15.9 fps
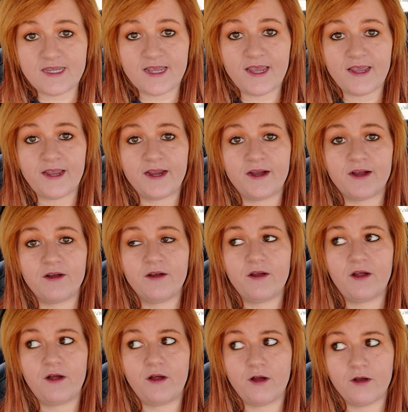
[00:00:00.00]
day air,
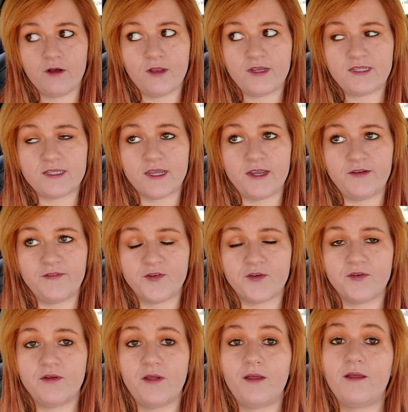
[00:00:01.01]
early saver,